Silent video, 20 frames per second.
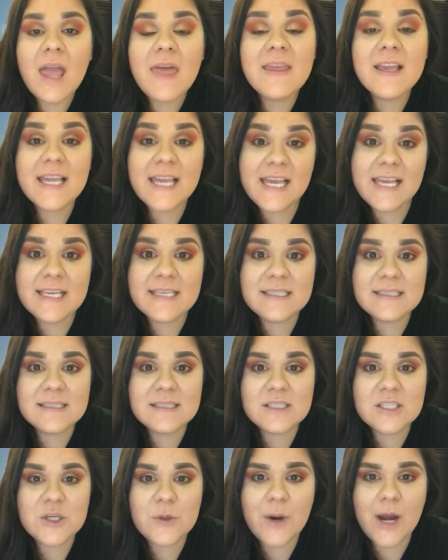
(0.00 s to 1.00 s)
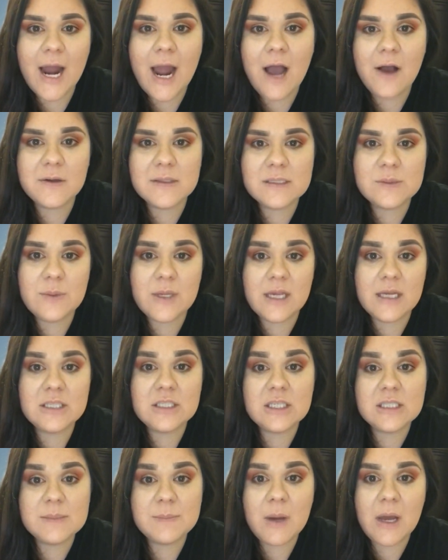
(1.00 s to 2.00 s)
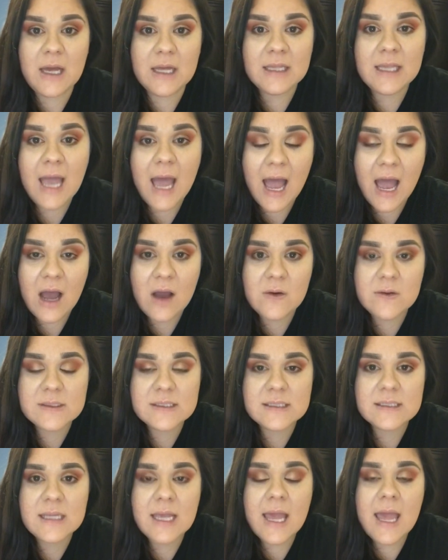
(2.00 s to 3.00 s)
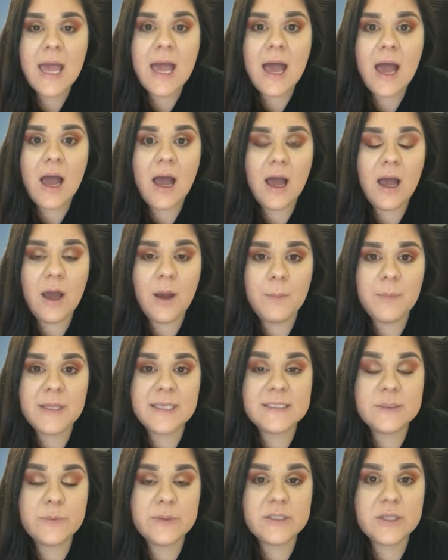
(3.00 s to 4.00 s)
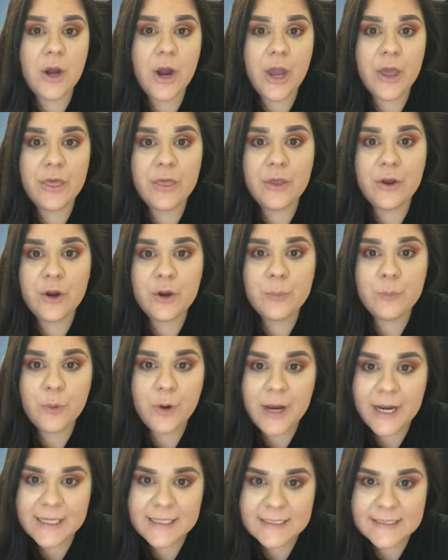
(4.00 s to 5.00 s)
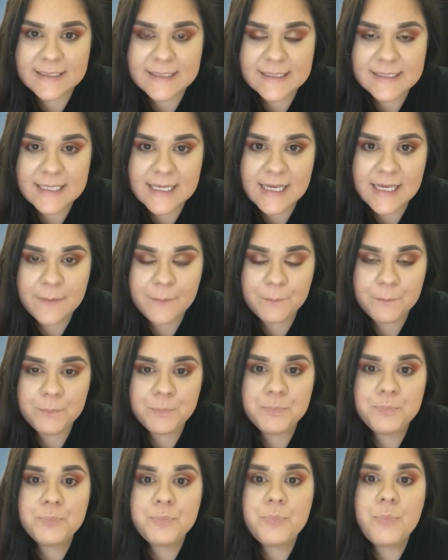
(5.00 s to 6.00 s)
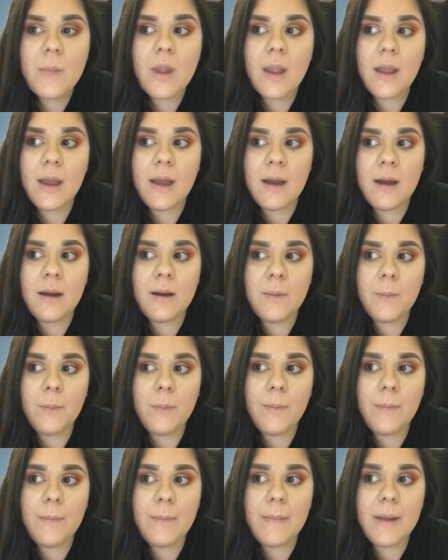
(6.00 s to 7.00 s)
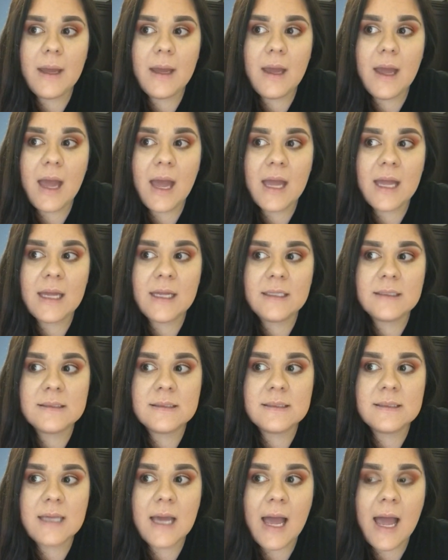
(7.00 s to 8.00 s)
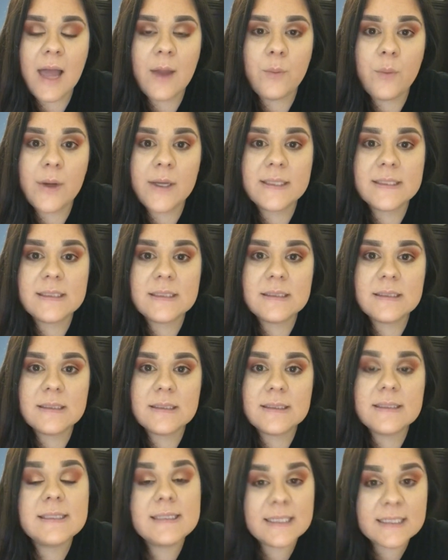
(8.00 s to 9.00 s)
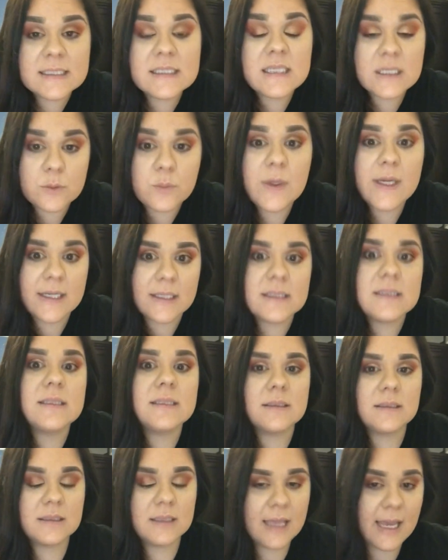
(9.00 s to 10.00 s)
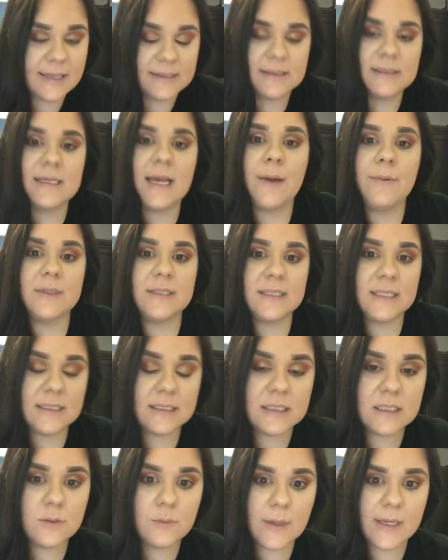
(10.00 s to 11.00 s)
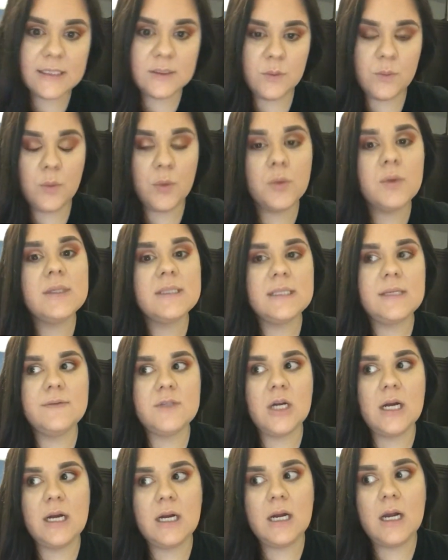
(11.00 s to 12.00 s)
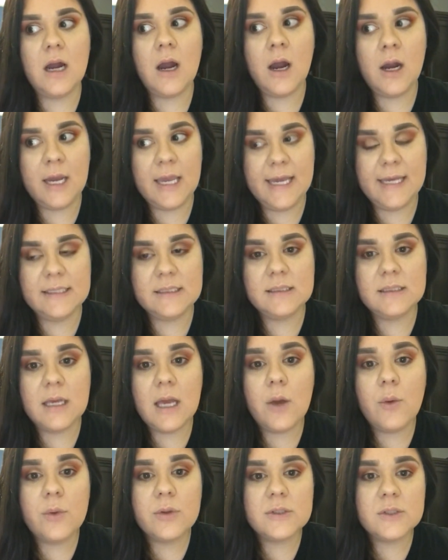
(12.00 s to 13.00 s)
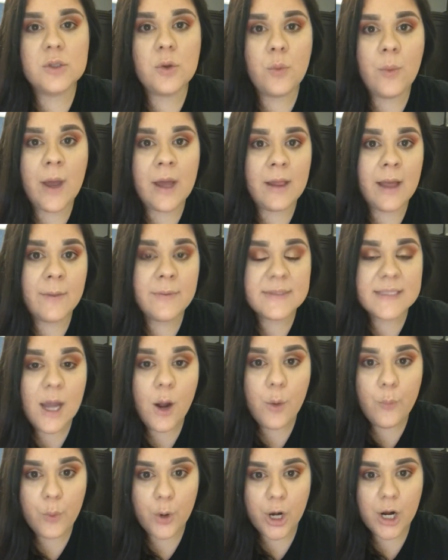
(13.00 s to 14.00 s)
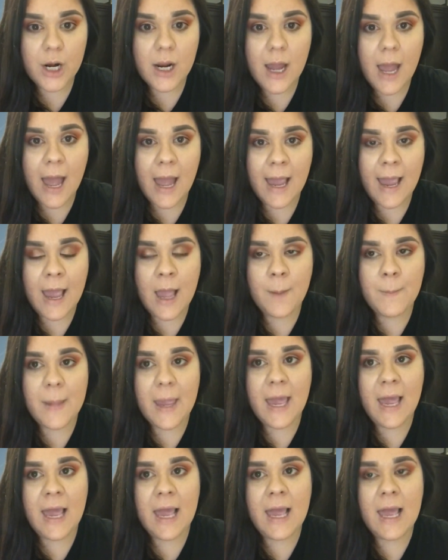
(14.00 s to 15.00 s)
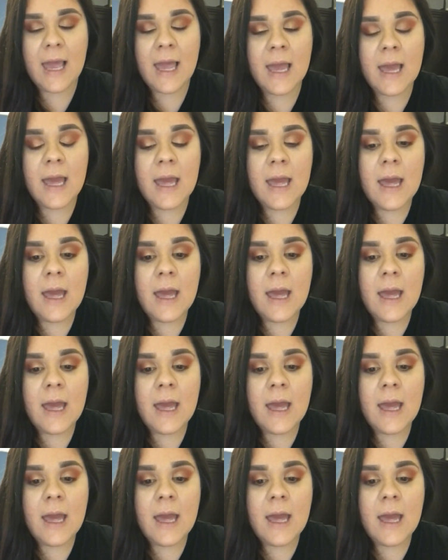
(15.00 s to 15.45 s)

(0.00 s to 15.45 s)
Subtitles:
the keys to our house. We had just bought in a house. This was our third pregnancy, and I was 16 weeks. Yes, I was 16 weeks when we received our keys. So while I was at work, I am a